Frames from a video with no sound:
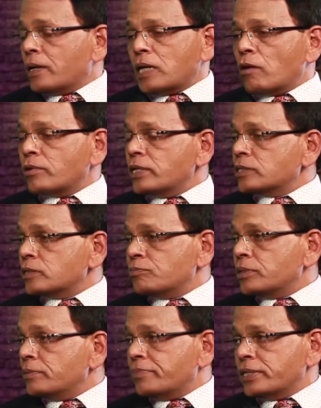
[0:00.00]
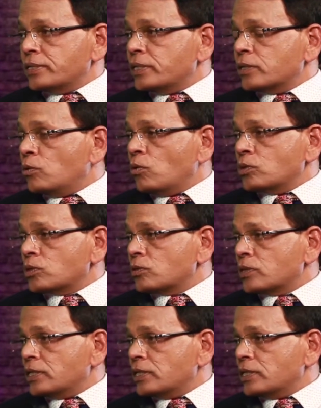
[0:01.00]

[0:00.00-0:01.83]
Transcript: Nowadays, everybody that goes on the